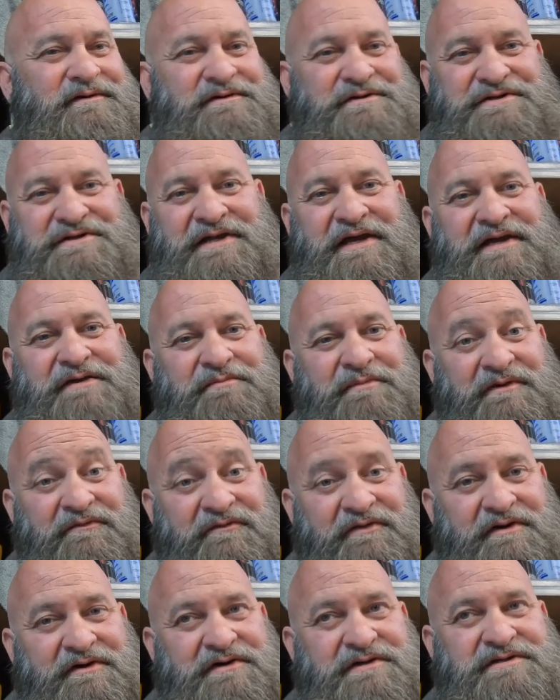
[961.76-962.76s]
statement,
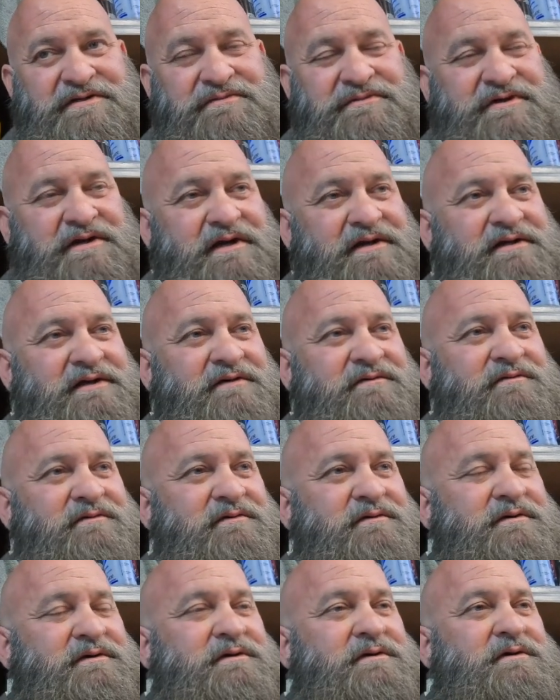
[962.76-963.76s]
very subjective.
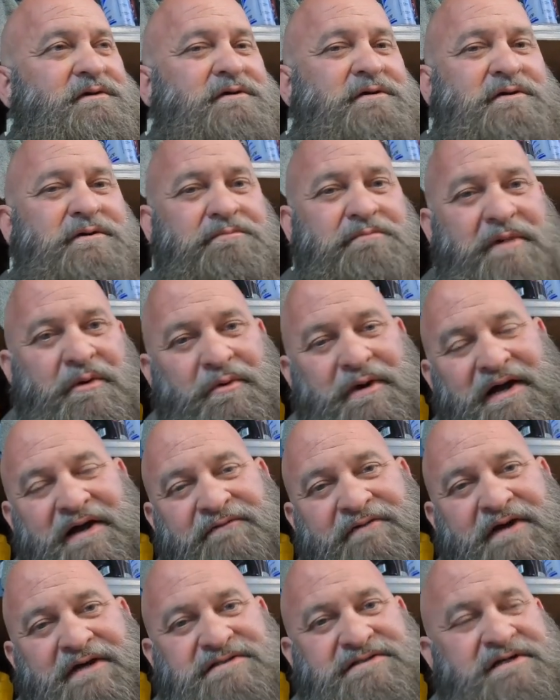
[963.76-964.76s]
My wife
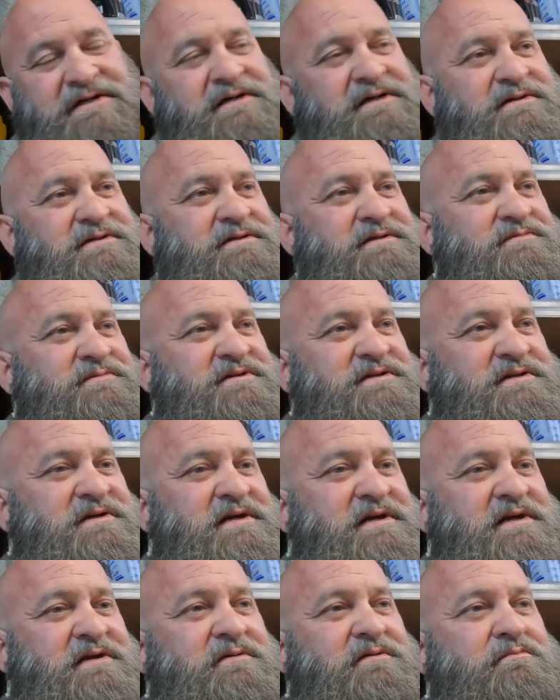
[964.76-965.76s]
has a custom
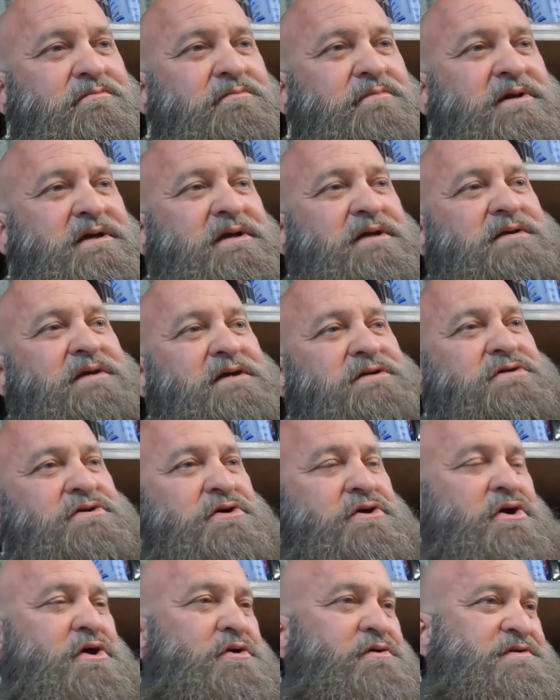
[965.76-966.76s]
seat, but they
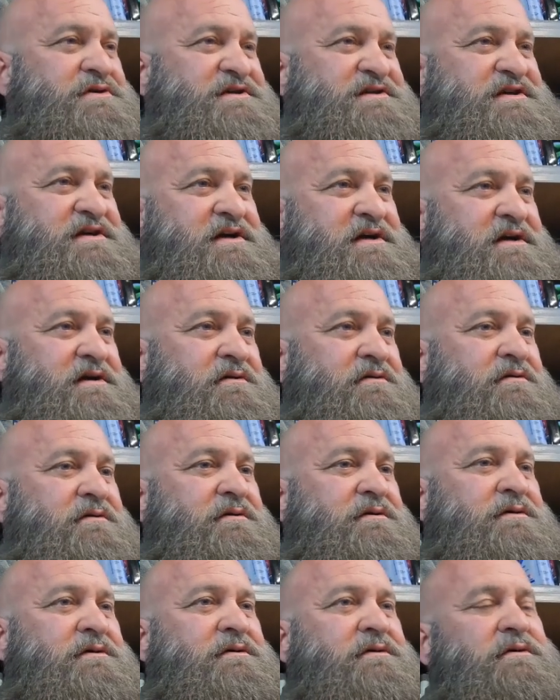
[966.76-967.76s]
took her seat
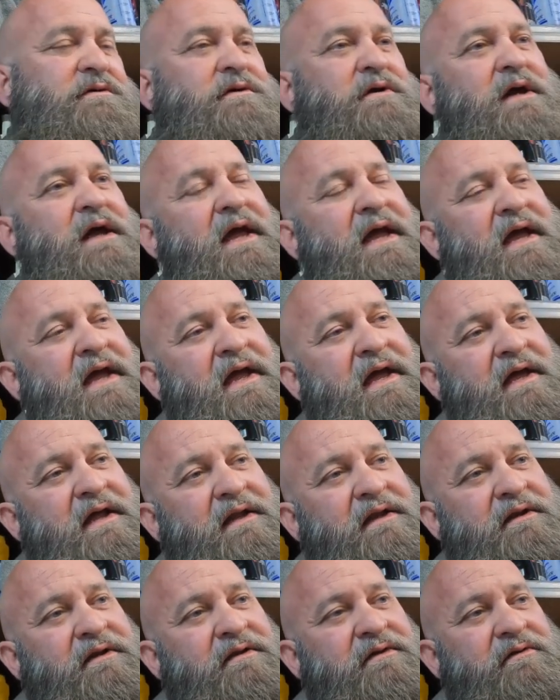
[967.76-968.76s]

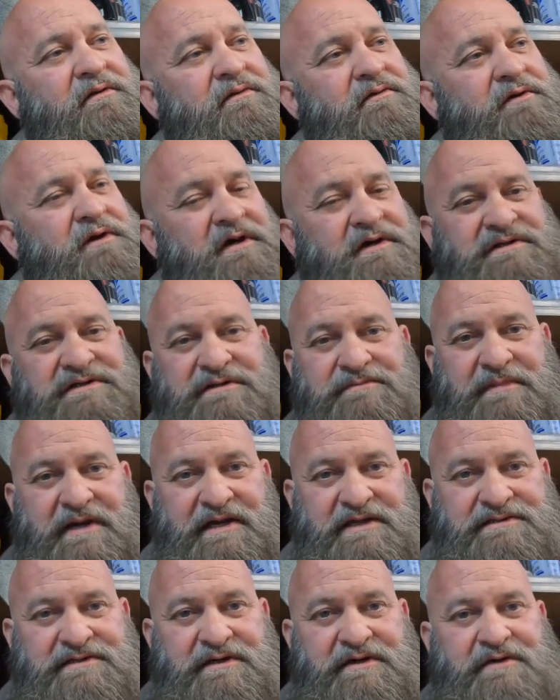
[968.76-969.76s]
and
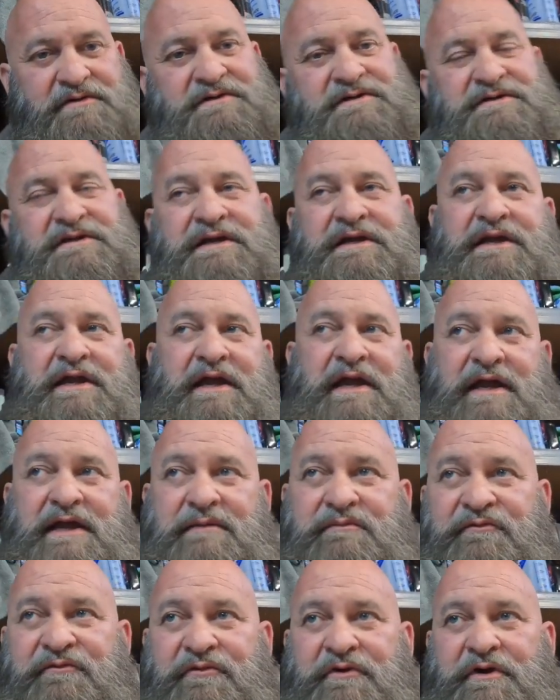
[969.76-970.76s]
customized it. Her seat
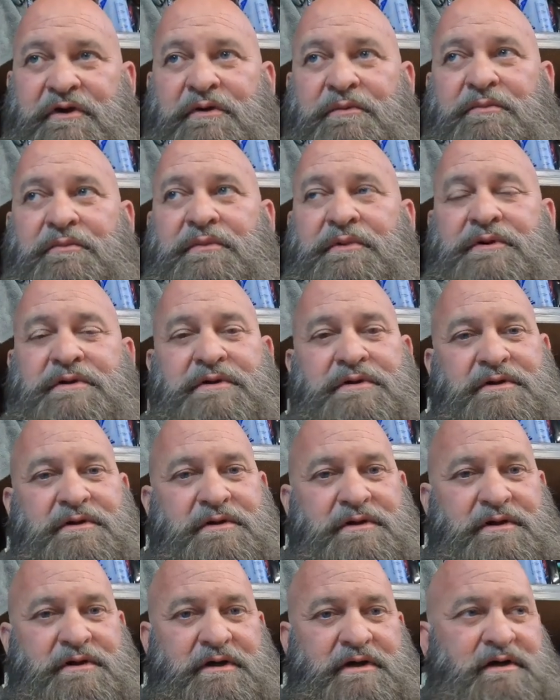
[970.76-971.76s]
came from
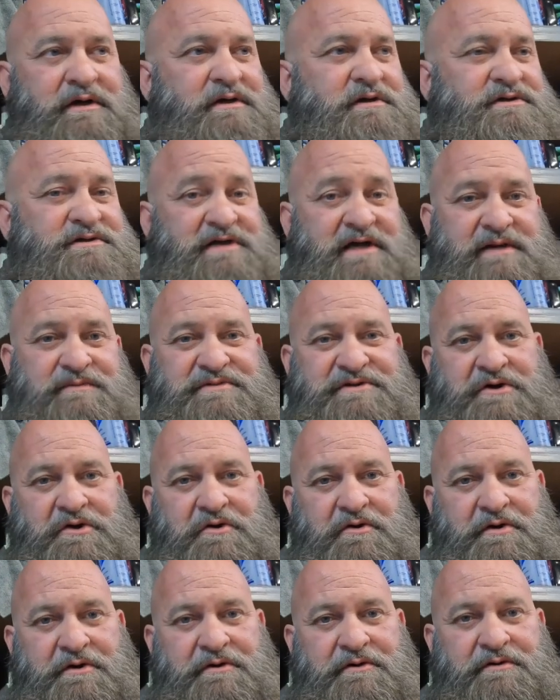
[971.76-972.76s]
James
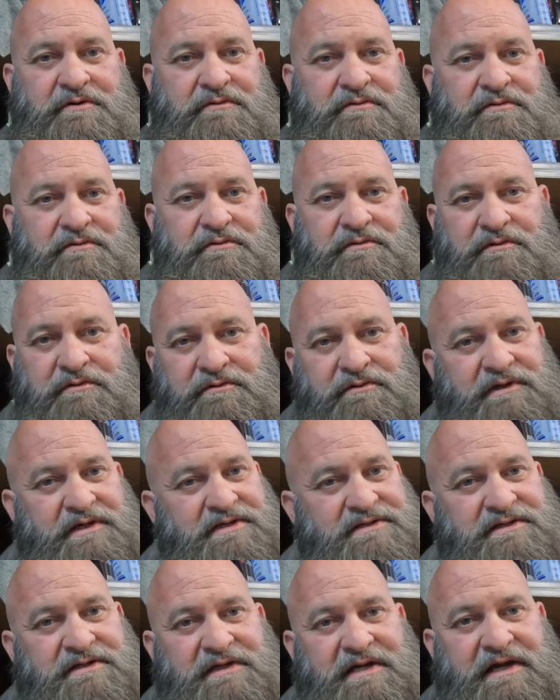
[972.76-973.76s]
Carter.
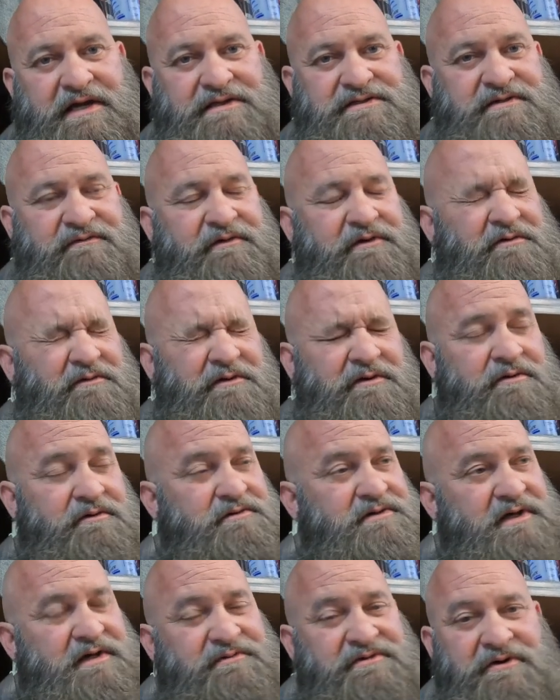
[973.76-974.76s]
Listen, guys, if you don't know who
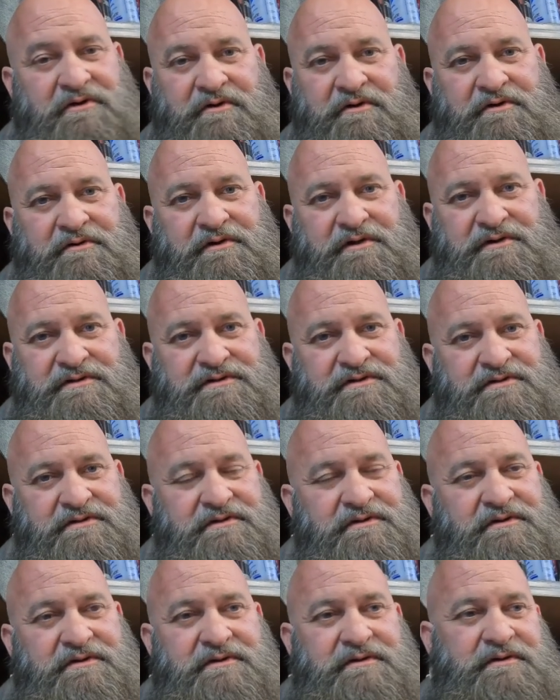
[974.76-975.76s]
James Carter is,
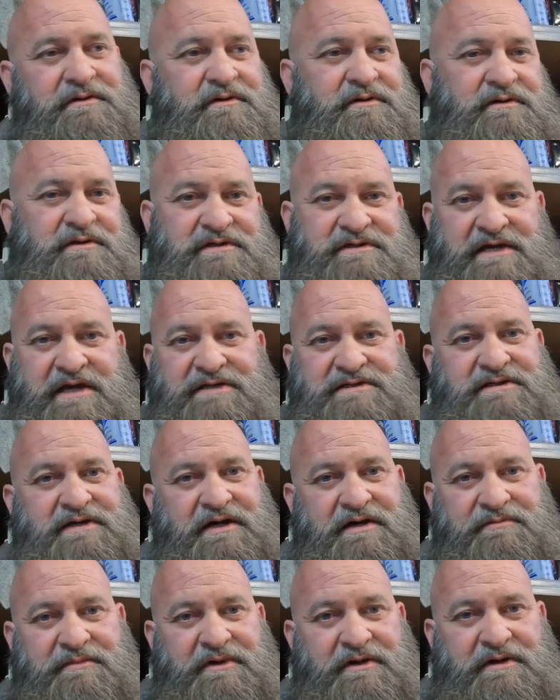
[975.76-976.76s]
this guy's
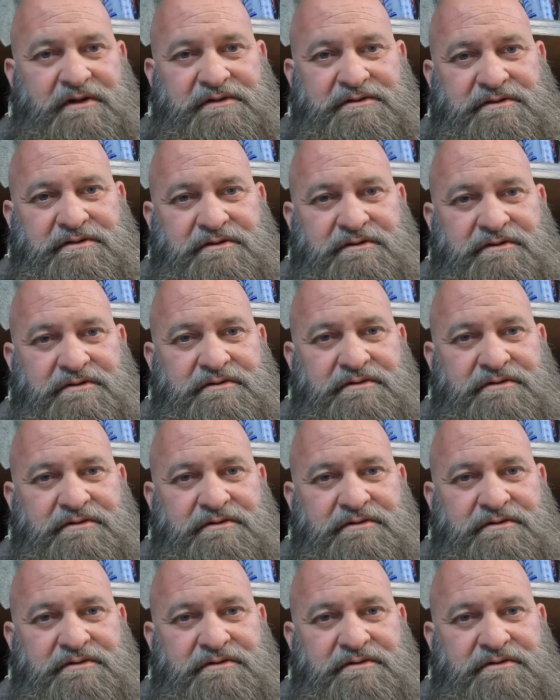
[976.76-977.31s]
top notch.